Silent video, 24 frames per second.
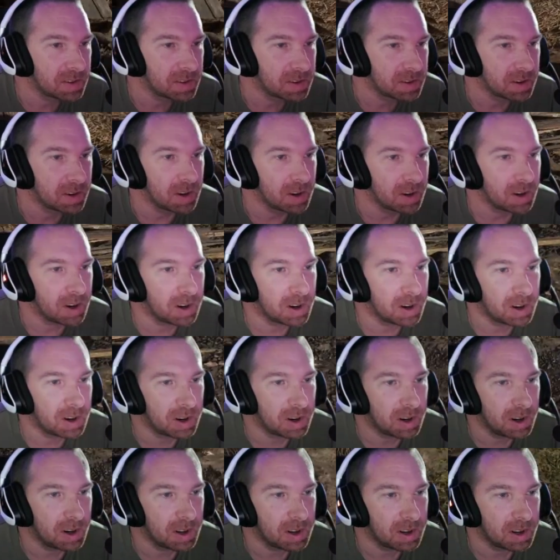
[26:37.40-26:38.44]

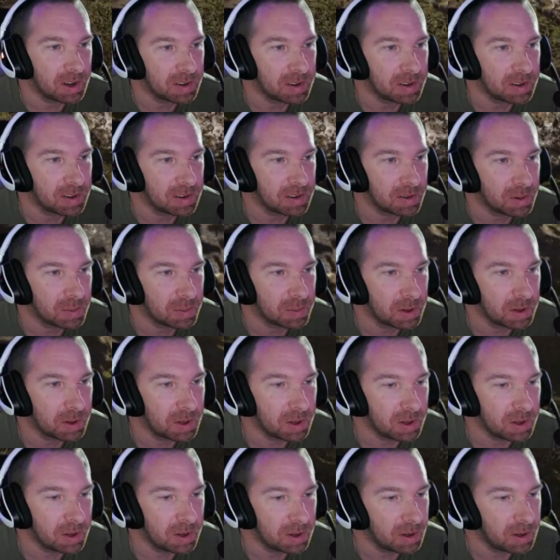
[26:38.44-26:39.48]
Alright, let's go up
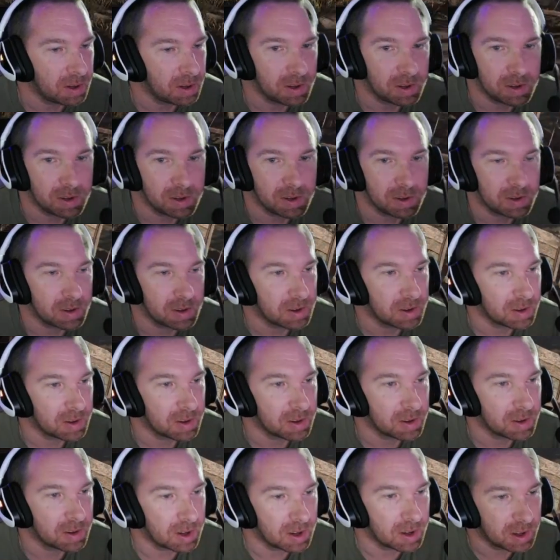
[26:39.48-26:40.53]
here. Okay,
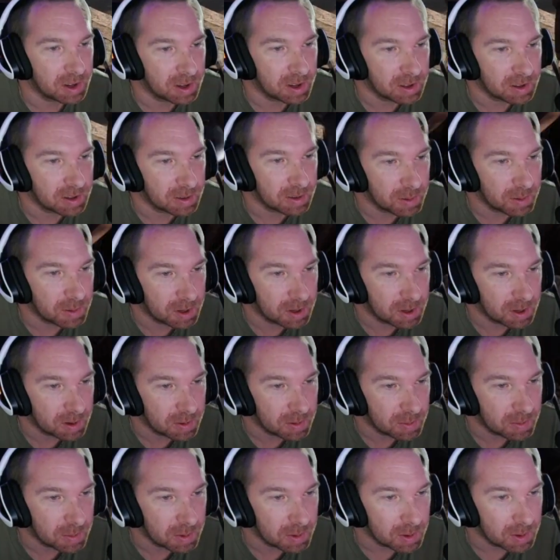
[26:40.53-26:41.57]
I got some
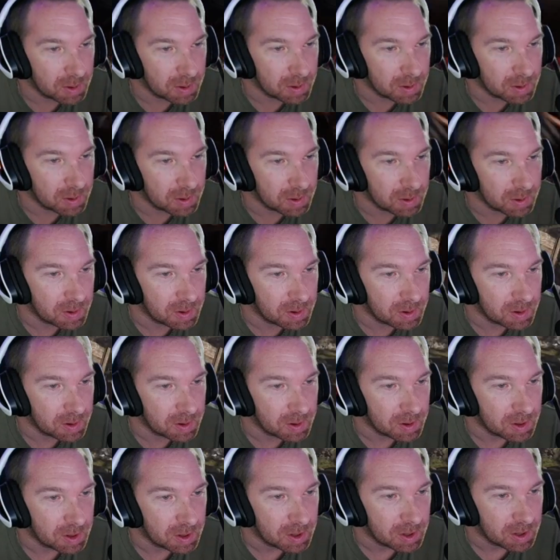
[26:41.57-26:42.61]
ammo.
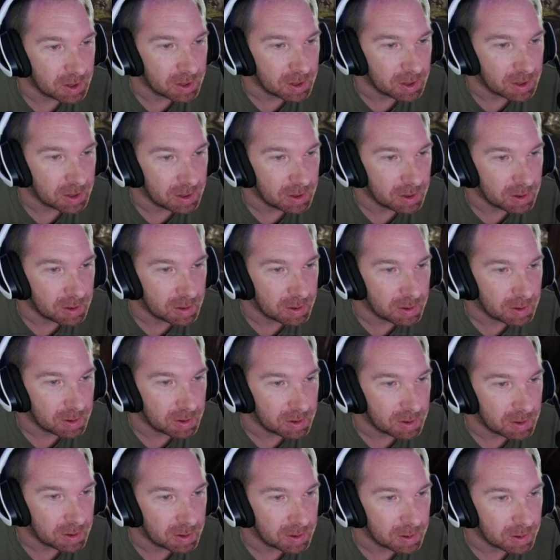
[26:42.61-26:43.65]
You can
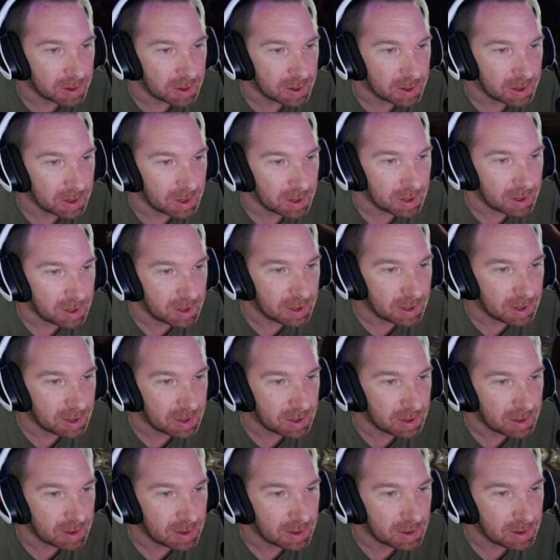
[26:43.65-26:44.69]
go away.
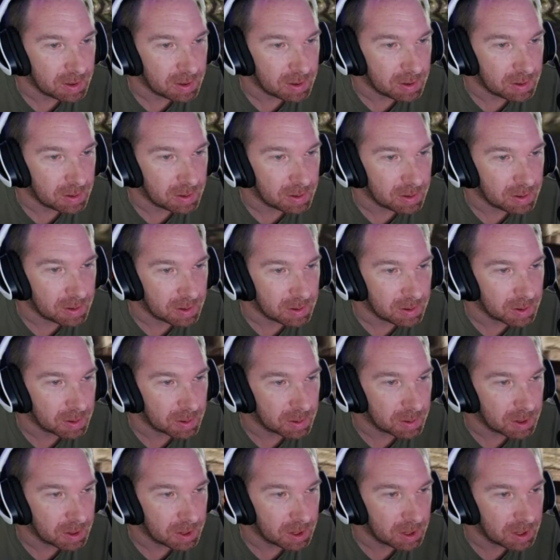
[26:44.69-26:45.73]
You can go
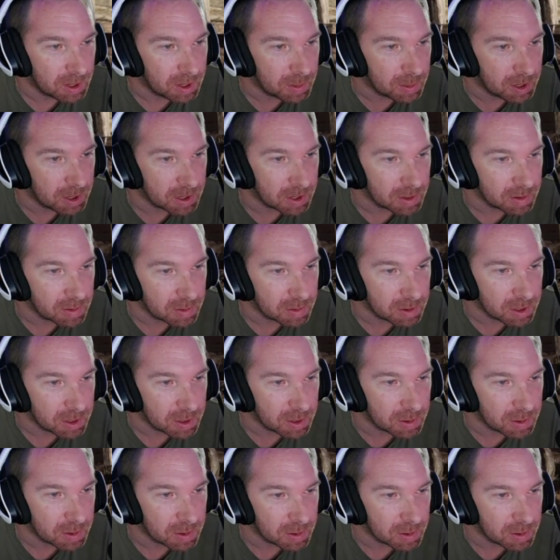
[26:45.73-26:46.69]
away. Anybody else want to go away?